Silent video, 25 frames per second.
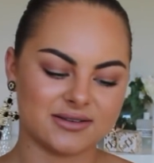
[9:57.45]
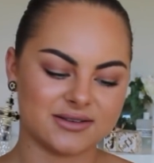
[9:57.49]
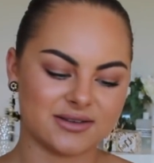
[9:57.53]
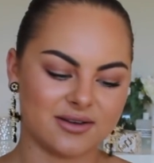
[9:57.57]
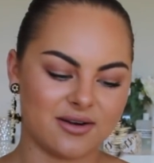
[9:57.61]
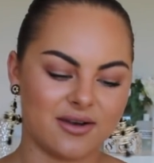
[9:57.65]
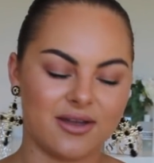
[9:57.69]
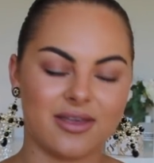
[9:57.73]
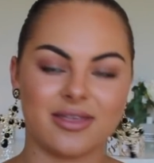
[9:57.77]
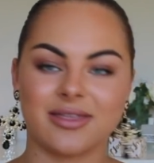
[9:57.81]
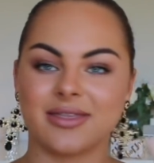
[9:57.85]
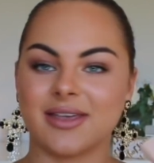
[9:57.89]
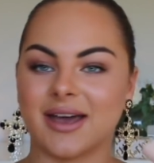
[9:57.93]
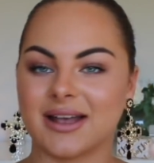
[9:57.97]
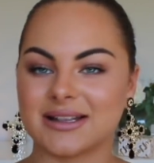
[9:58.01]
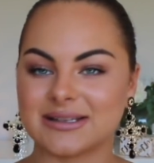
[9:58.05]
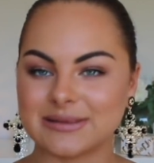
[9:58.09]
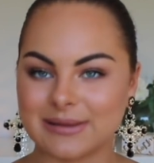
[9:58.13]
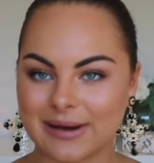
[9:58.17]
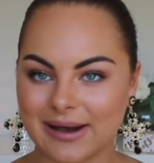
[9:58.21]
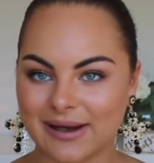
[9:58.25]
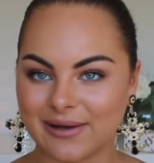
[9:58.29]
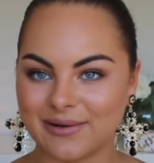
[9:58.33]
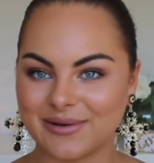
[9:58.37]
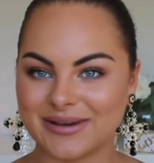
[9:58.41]
so that's
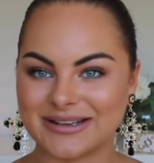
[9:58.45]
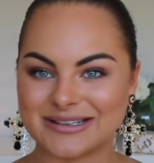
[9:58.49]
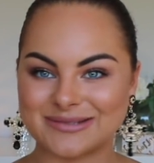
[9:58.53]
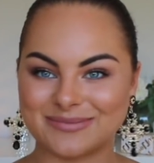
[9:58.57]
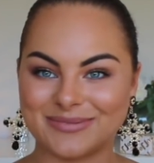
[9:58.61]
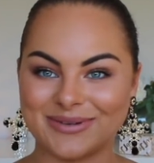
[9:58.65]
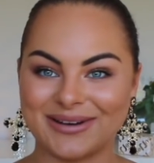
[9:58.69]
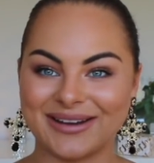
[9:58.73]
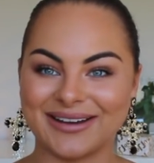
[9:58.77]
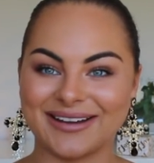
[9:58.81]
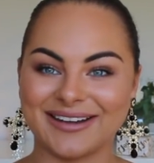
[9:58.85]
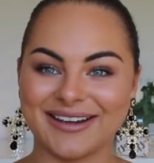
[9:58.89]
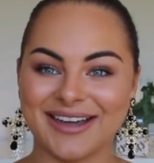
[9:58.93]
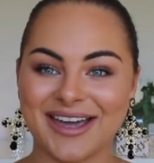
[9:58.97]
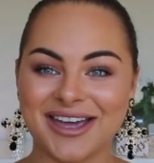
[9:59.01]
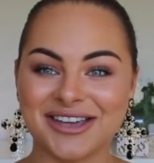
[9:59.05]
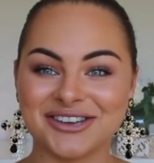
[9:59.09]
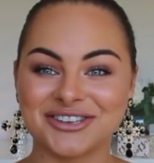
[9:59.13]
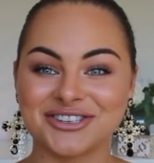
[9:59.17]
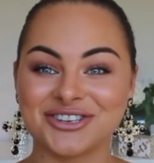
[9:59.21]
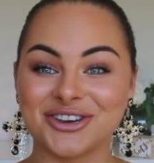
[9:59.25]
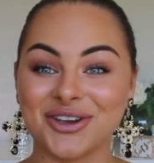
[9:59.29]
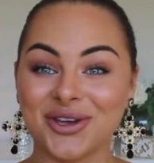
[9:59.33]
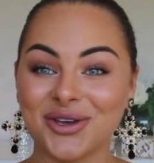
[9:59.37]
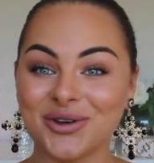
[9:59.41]
why I always bring
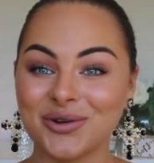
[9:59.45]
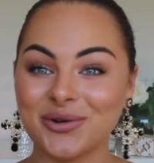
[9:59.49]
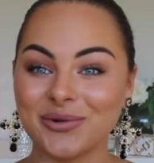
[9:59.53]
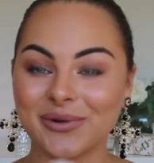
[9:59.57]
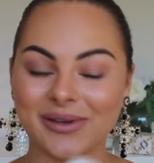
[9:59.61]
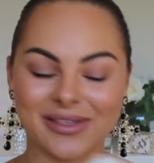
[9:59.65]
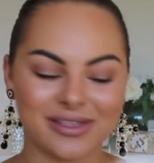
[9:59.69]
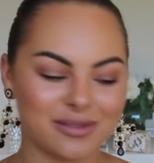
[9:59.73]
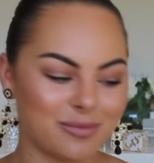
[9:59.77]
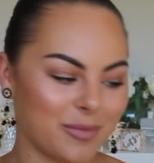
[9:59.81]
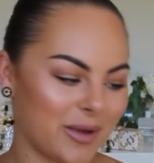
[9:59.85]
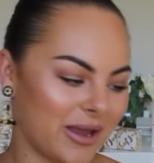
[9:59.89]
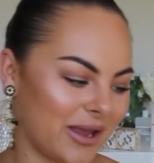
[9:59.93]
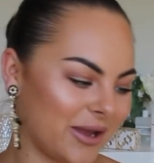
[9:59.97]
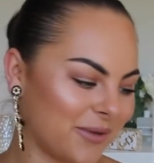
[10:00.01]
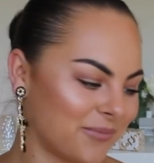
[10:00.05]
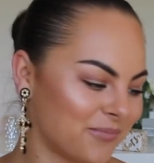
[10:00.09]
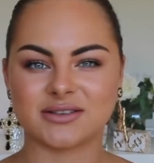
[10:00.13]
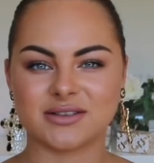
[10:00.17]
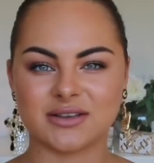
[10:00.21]
a journal with me.